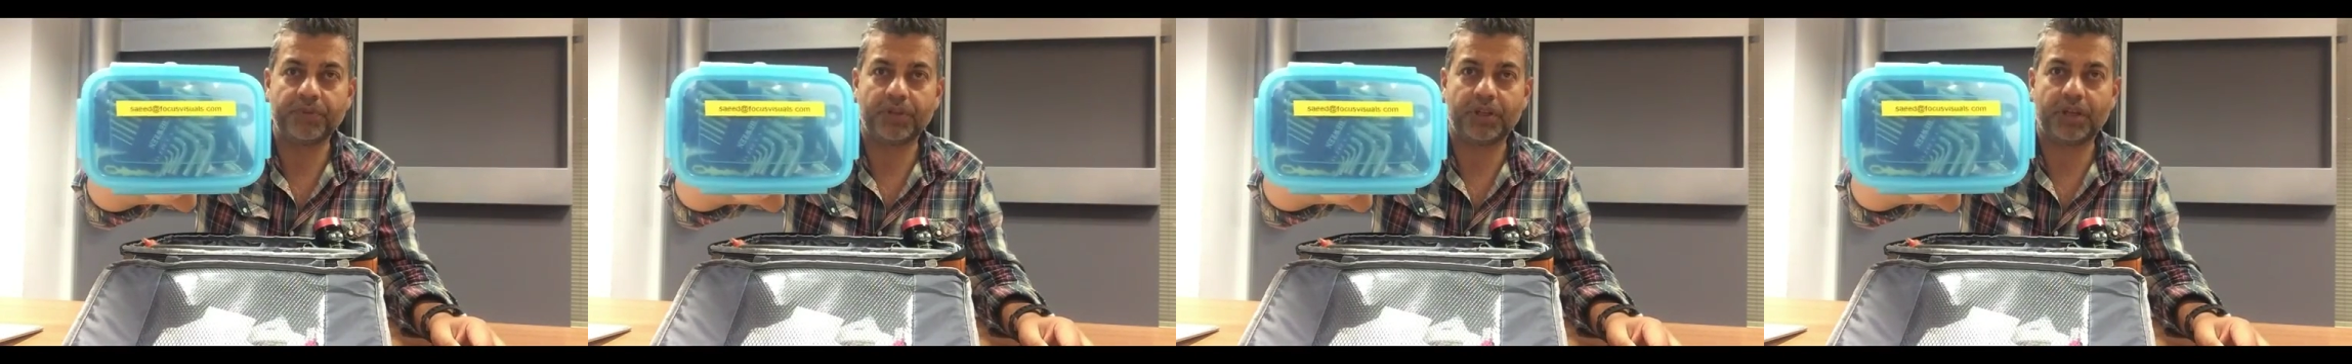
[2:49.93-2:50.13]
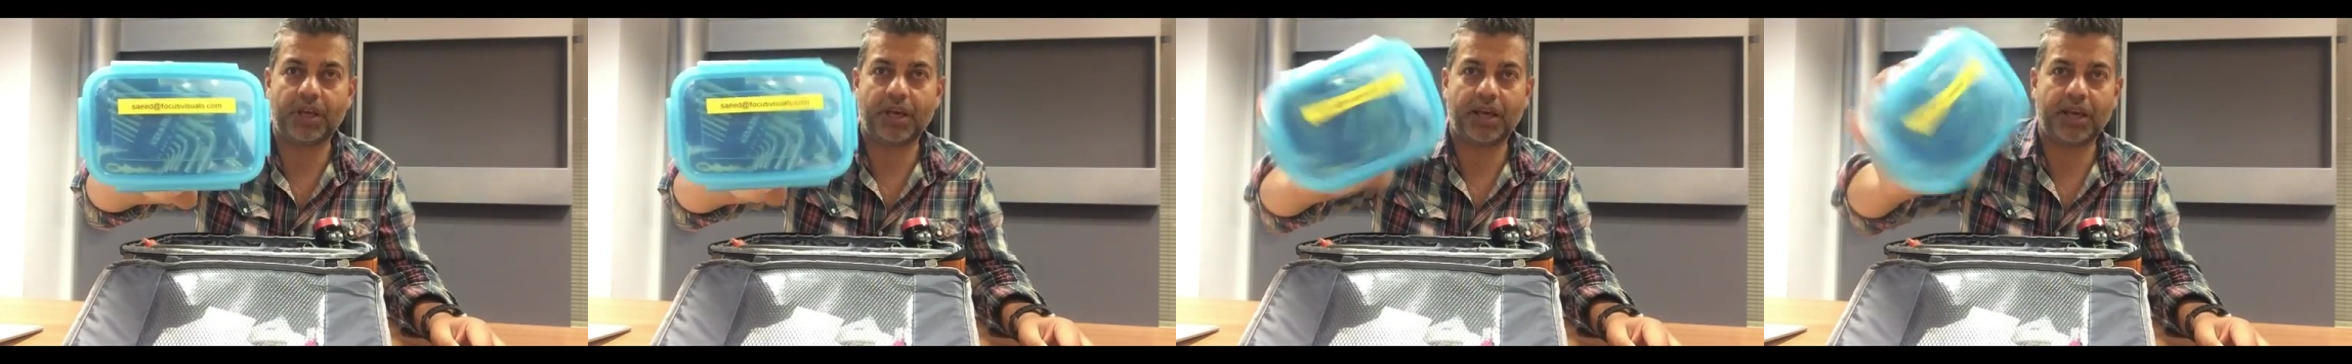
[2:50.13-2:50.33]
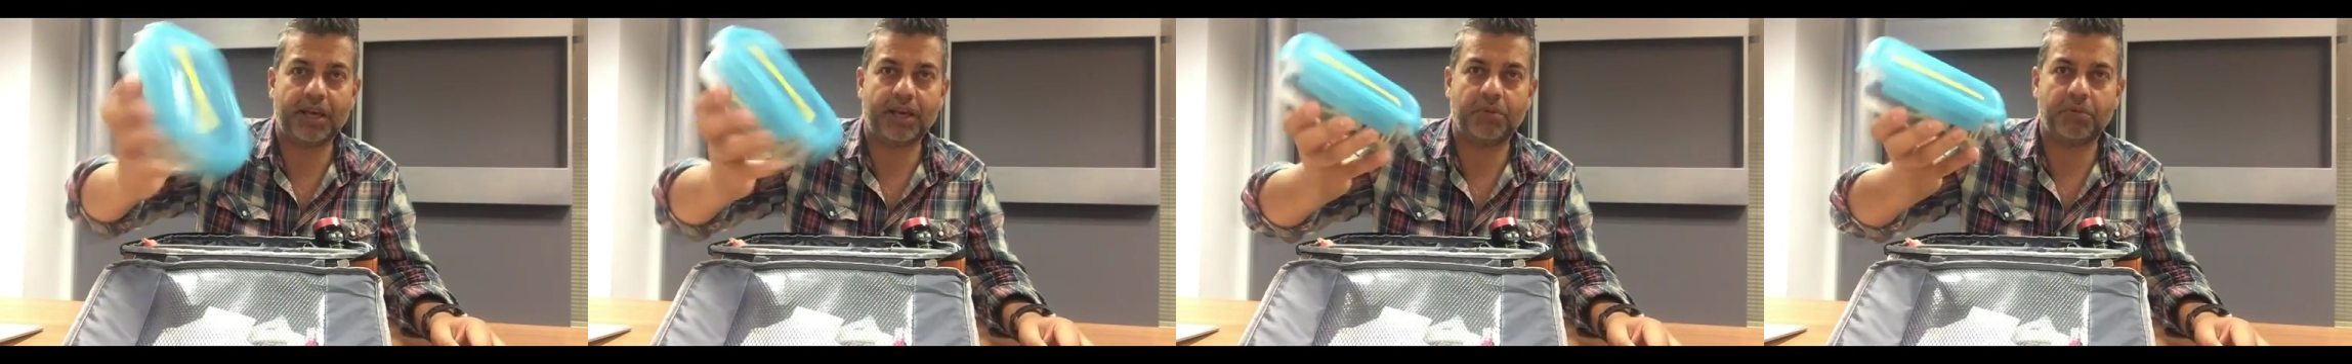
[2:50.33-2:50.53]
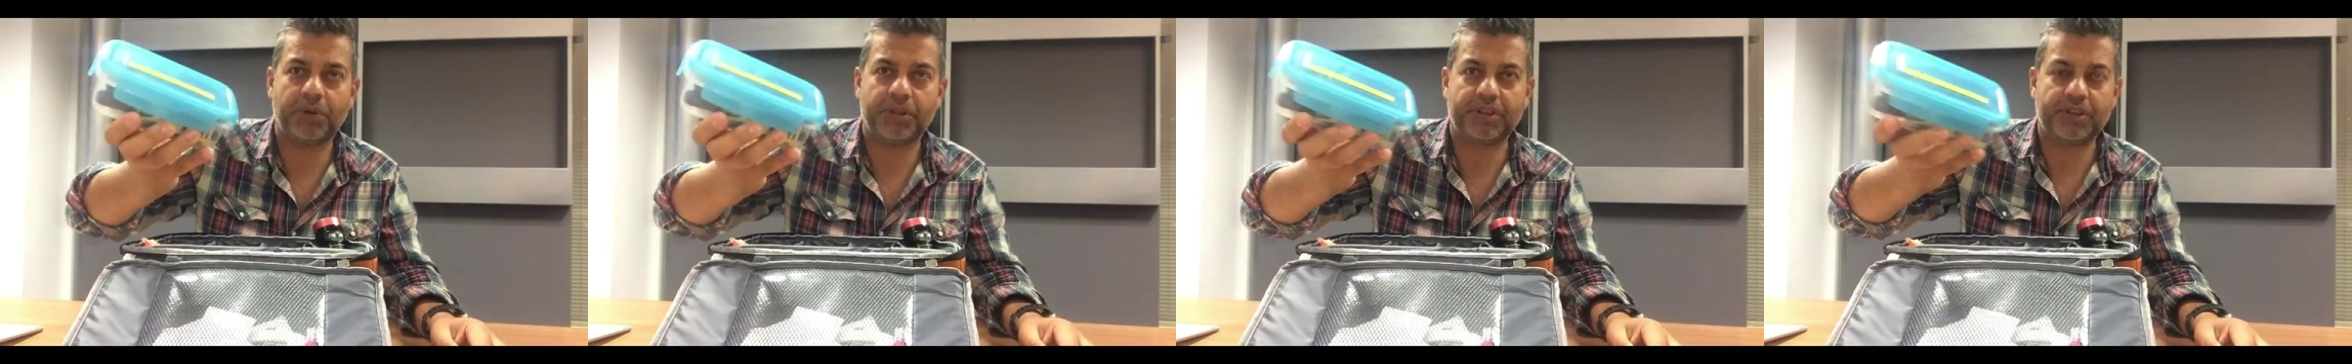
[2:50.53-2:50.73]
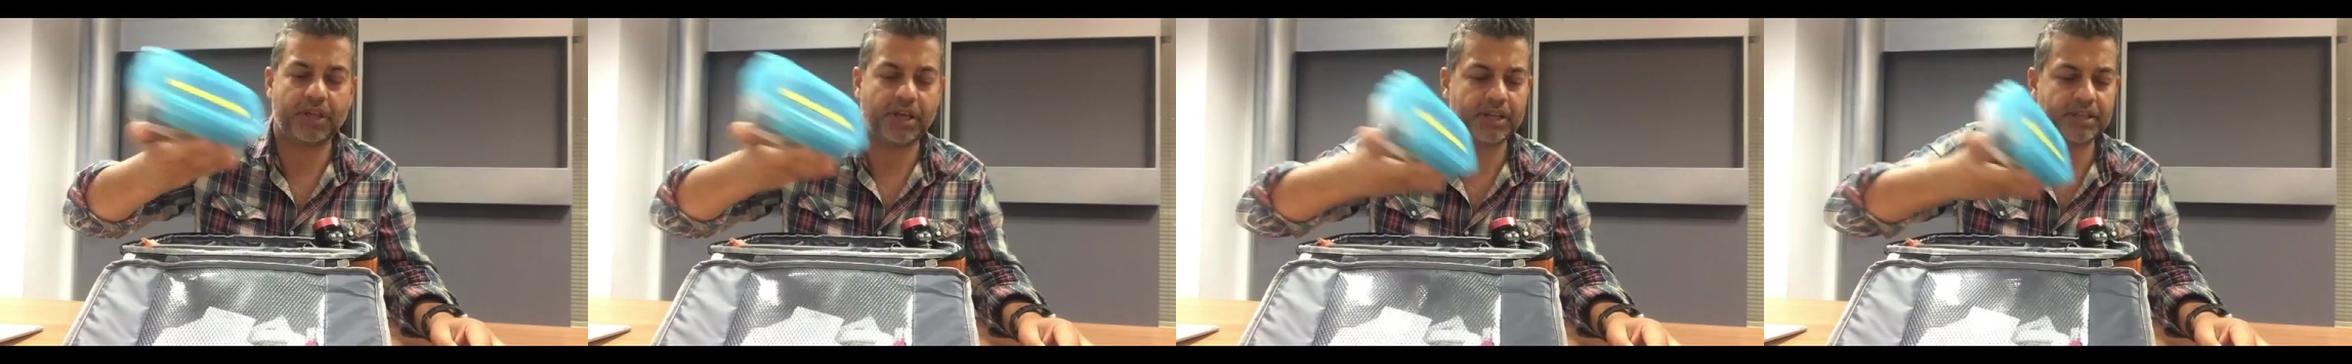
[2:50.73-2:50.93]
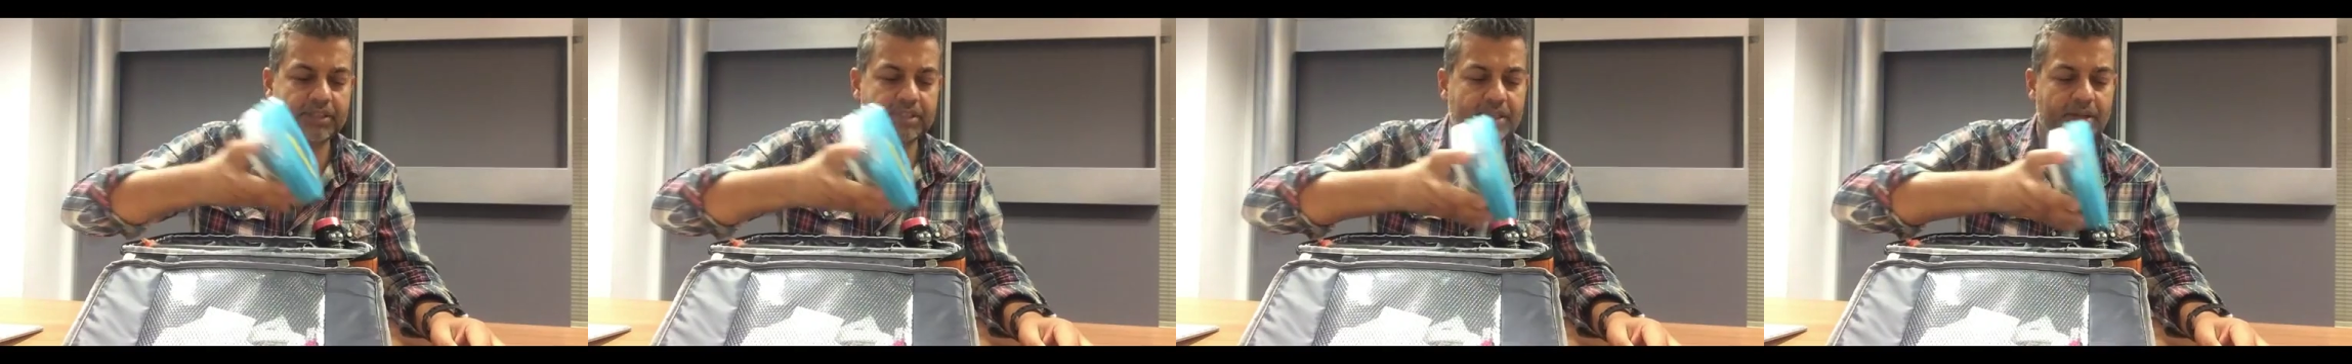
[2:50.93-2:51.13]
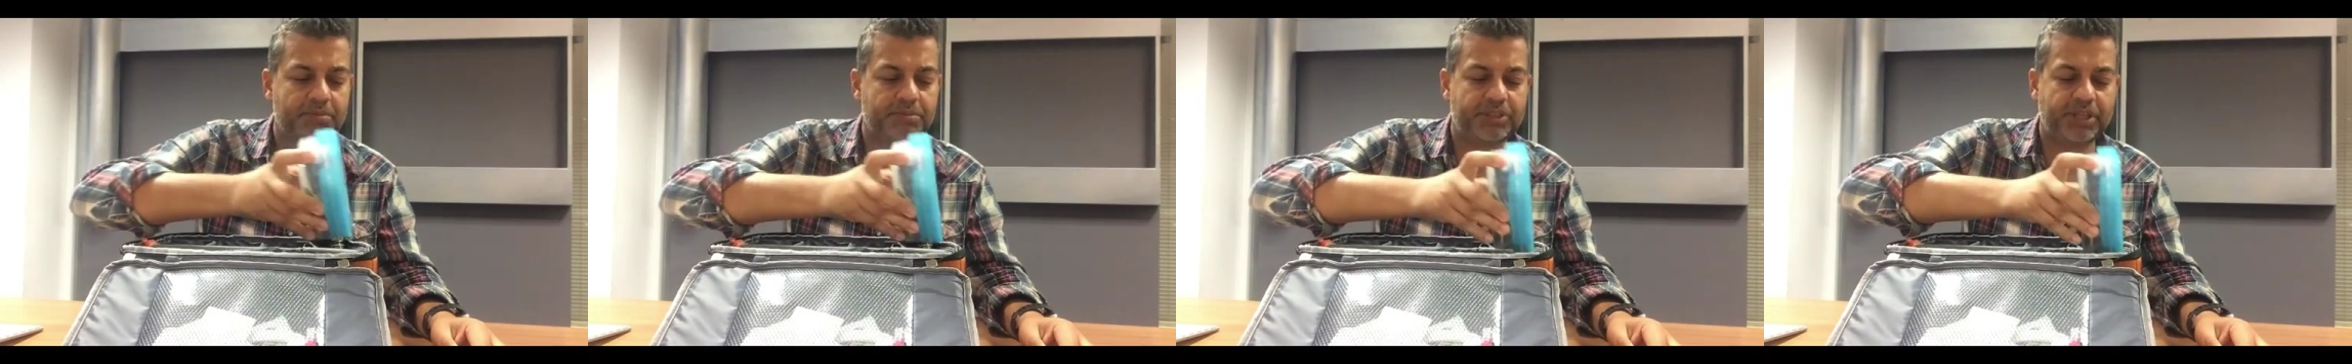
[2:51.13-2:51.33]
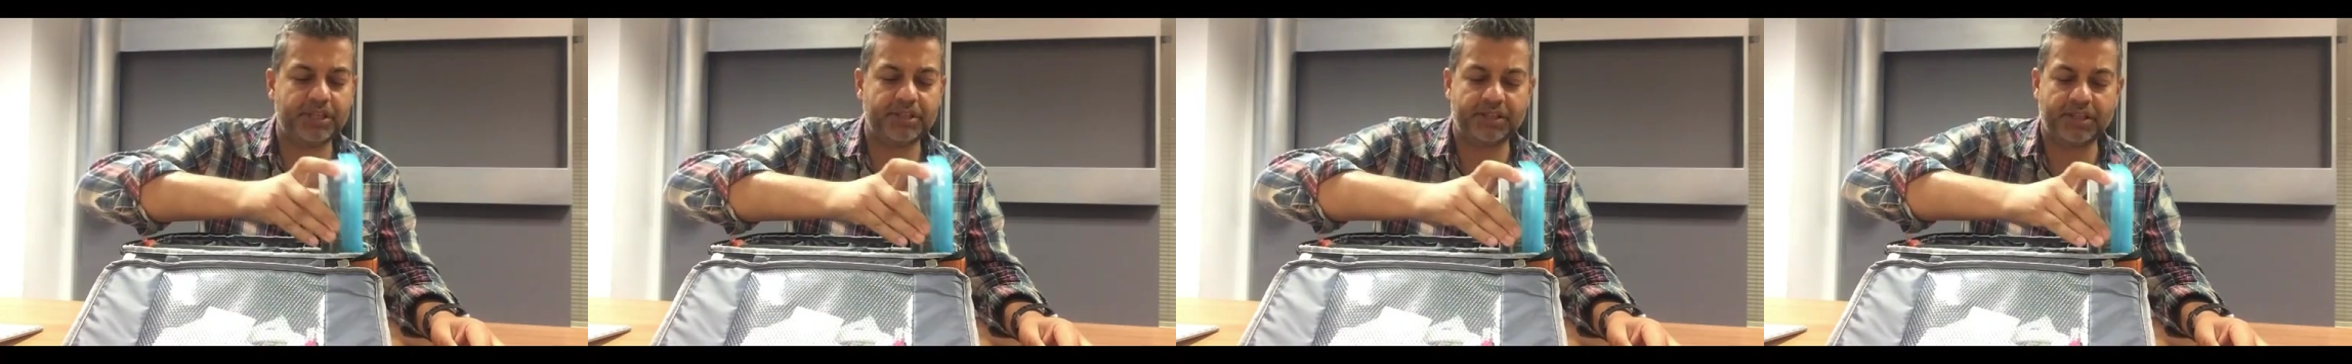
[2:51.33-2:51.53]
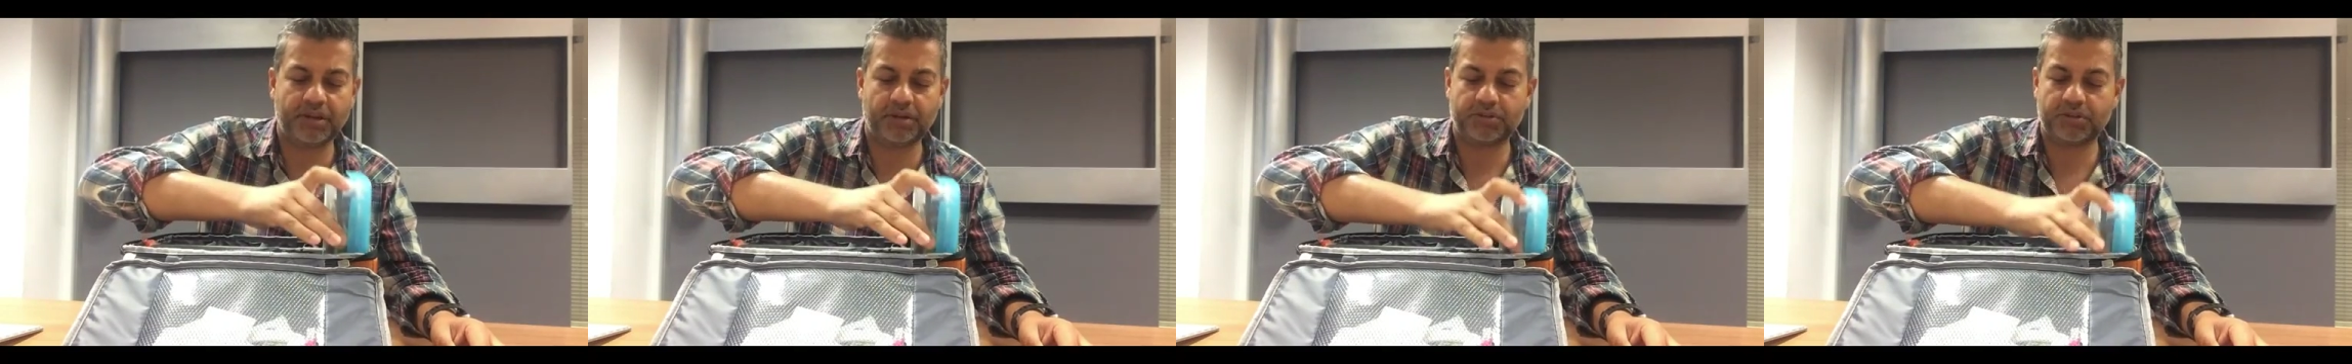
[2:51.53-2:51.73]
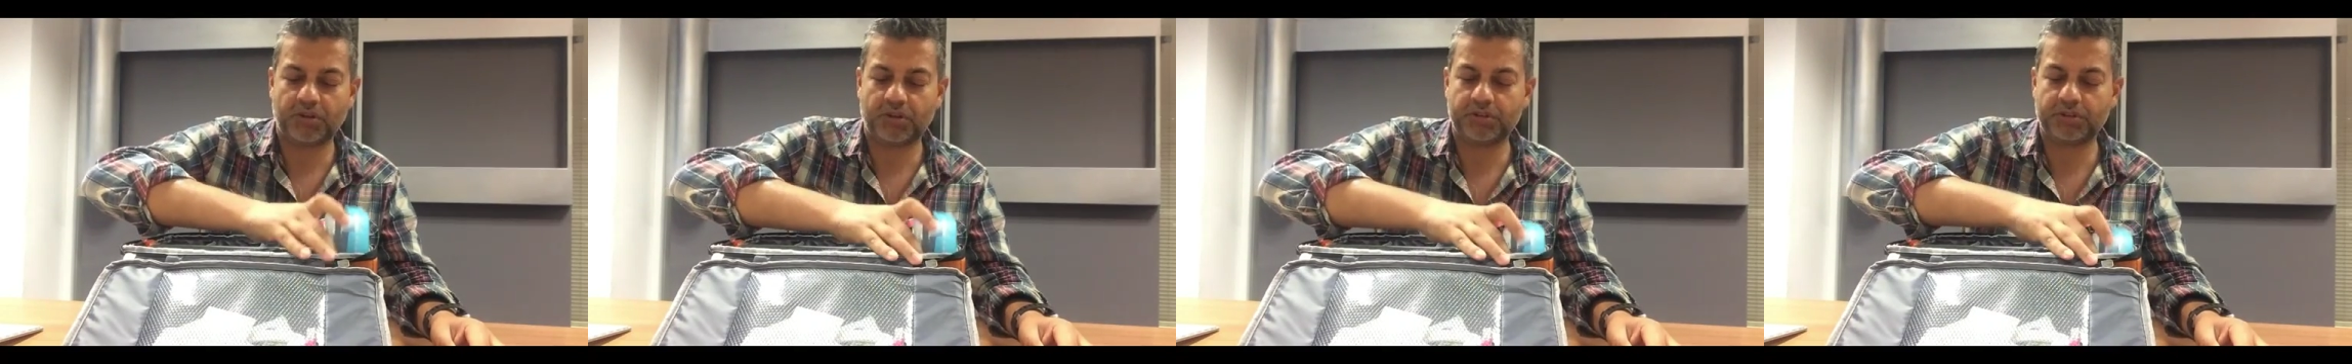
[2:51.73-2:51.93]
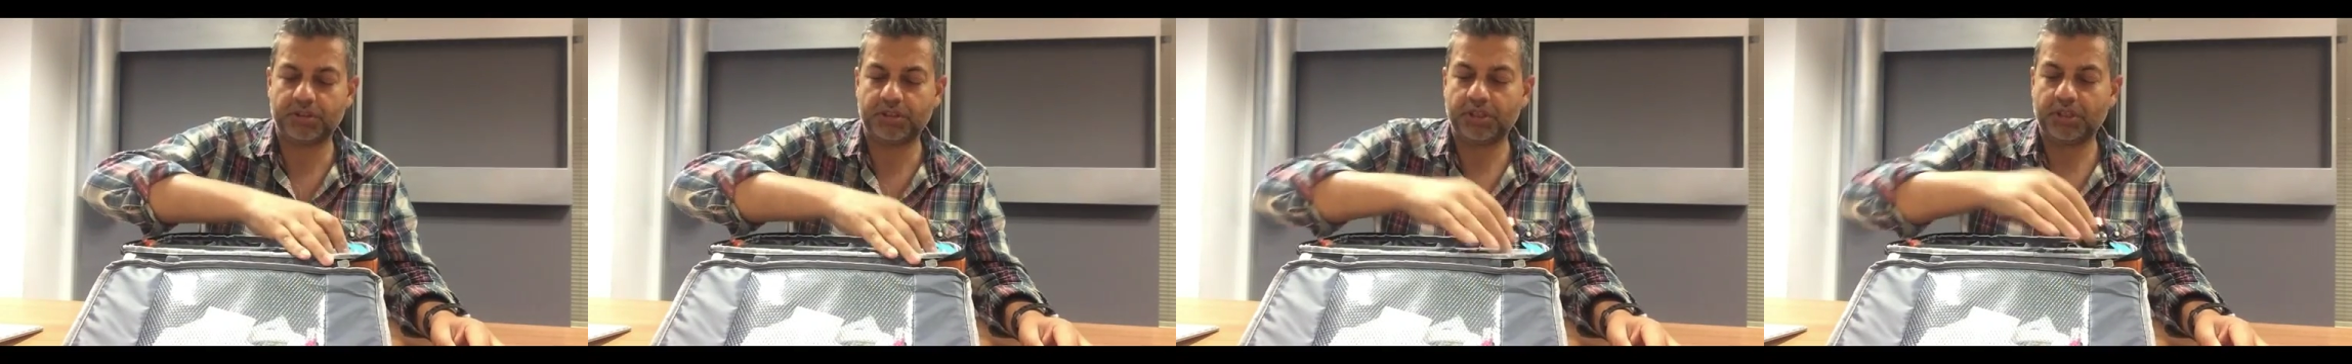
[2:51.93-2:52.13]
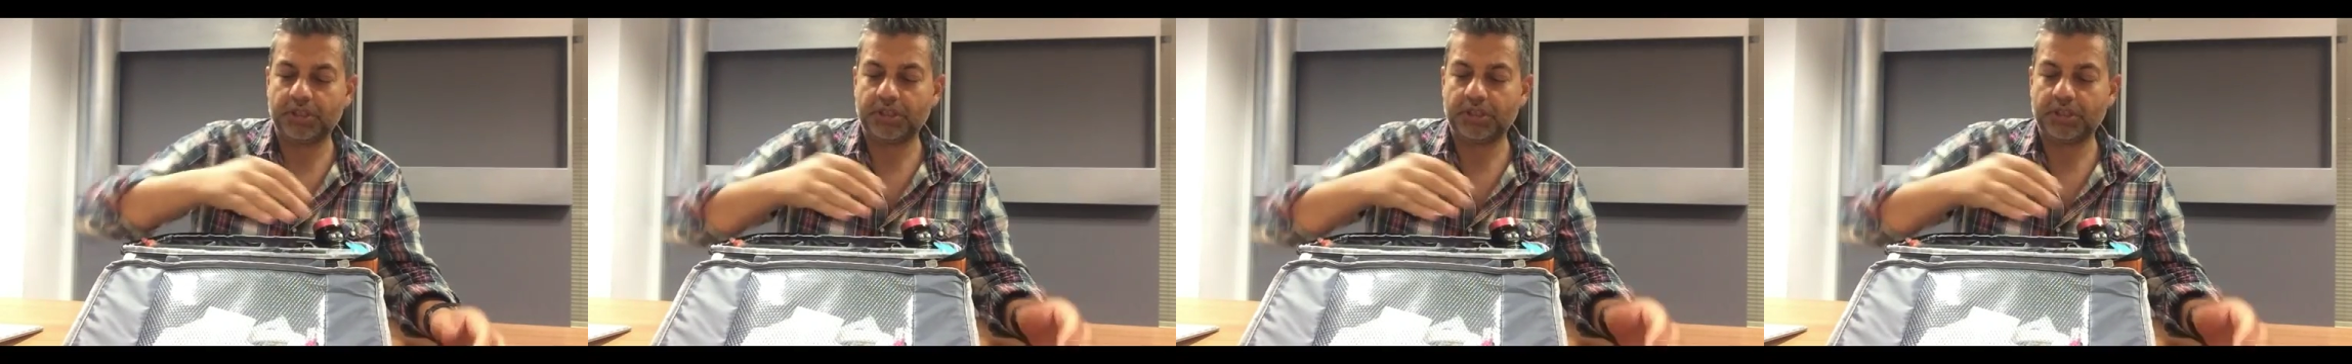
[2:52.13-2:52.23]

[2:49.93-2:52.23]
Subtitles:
okay, with that details on.